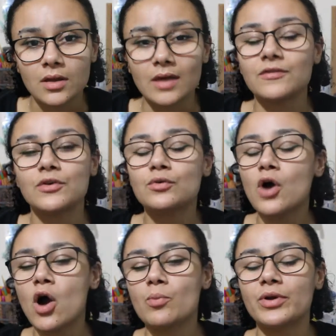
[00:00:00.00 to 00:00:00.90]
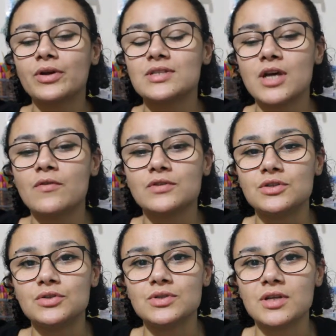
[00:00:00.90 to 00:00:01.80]
If you can't bring yourself to
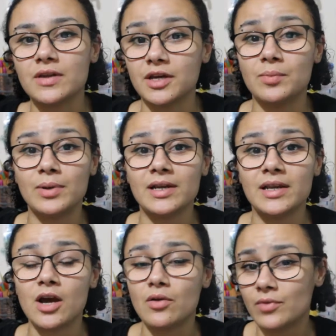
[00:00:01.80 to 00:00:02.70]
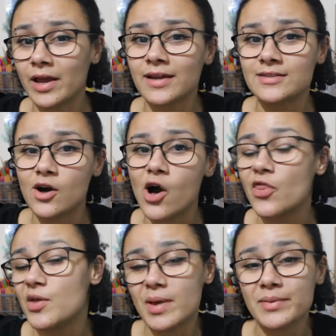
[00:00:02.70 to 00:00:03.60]
do something completely unrelated to
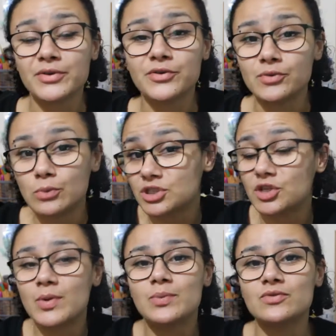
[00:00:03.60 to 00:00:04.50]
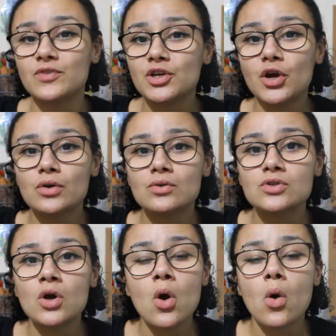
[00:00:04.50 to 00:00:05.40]
art, then maybe you could watch other people's
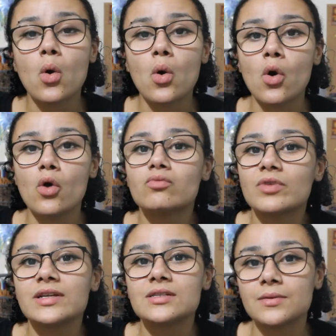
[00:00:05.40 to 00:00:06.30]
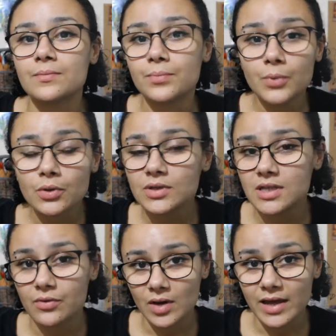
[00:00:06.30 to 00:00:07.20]
videos or read some books
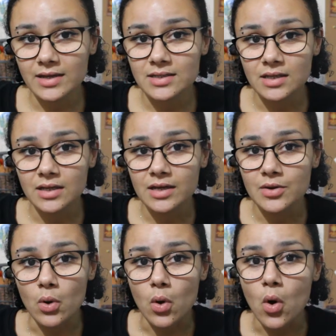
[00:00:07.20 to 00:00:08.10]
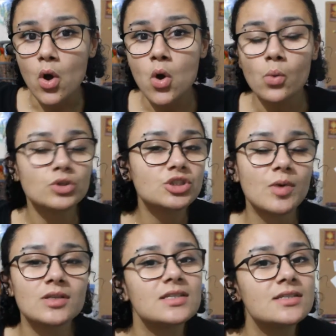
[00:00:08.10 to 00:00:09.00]
that are related or watch some
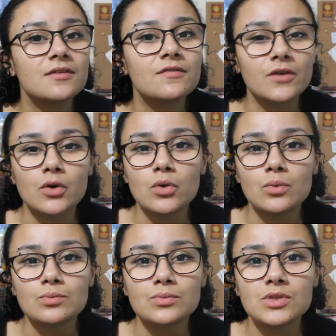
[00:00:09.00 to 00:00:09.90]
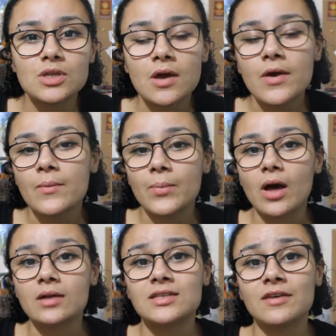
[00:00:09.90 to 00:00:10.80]
artistic films,
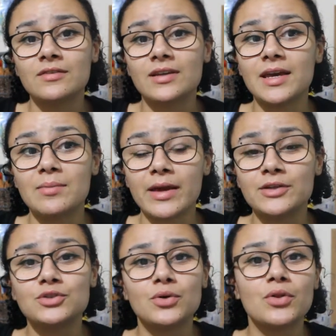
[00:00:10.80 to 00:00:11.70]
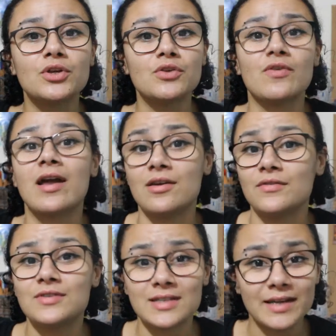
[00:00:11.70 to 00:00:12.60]
but definitely make sure that you've had
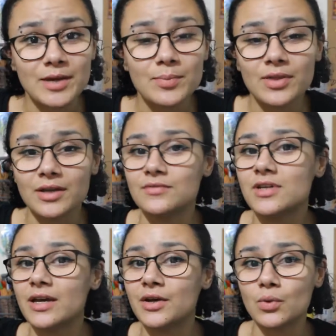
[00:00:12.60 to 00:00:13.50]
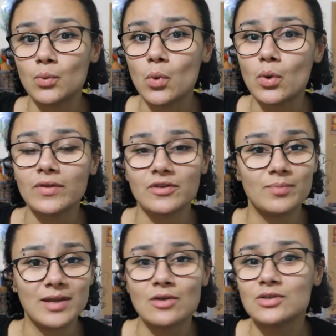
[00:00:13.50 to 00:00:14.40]
enough sleep, that you've taken a walk, that you've
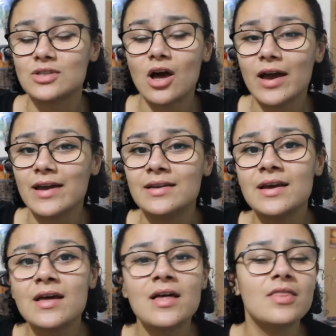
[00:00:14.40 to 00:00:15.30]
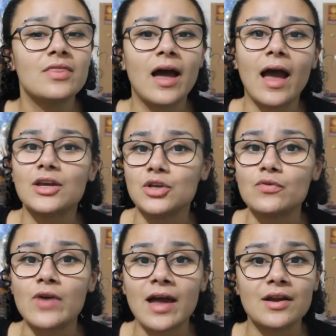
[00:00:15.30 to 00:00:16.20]
been outside, that
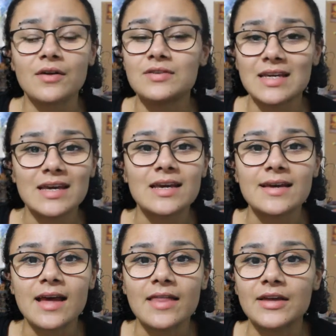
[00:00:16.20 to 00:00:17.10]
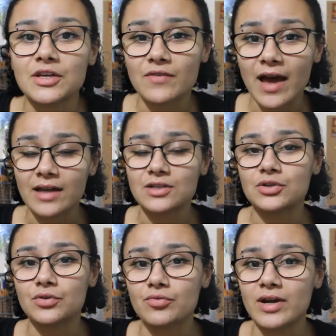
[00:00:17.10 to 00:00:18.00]
you've had enough to eat and that you've had a
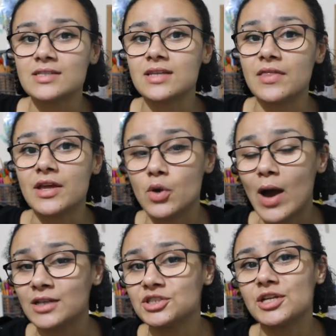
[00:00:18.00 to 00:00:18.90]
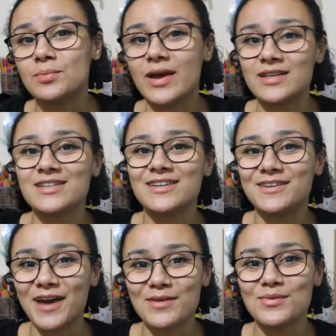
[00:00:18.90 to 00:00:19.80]
good rest and that you're actually mentally
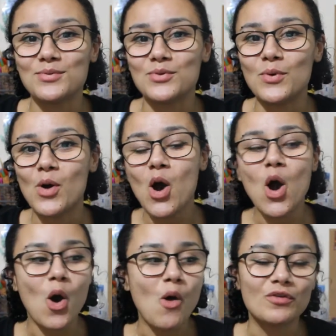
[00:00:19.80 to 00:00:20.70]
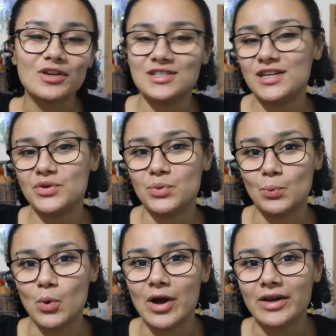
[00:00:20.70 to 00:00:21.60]
capable of
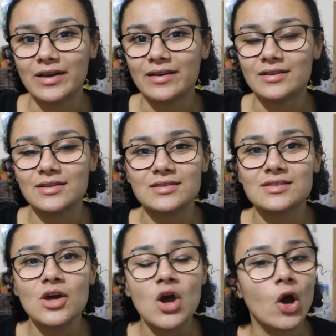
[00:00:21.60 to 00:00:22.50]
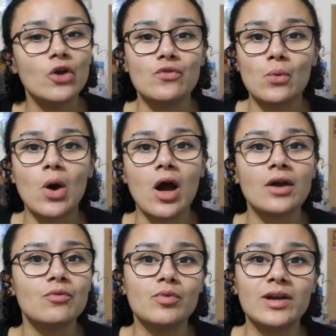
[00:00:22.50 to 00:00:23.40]
continuing working, because overwork
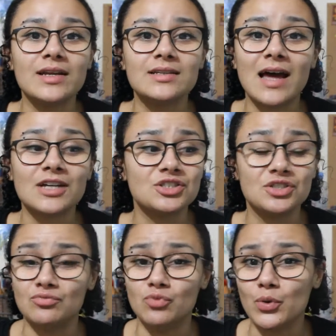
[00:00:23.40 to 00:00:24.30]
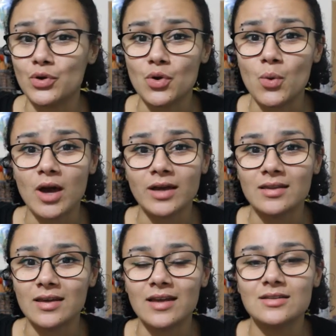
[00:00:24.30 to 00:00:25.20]
really actually just ruin your work
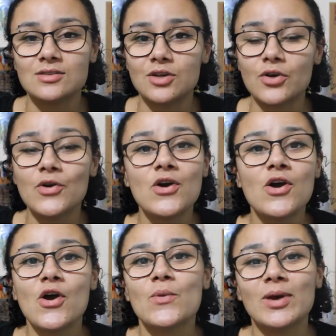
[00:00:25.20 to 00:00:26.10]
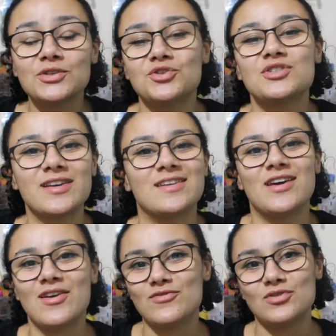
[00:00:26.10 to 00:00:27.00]
in the end. So make sure you're taking
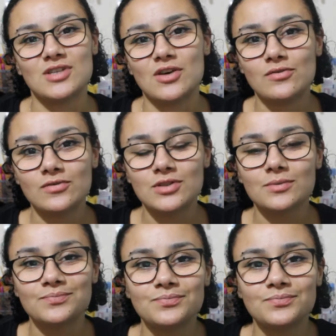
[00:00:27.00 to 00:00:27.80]
care of yourselves.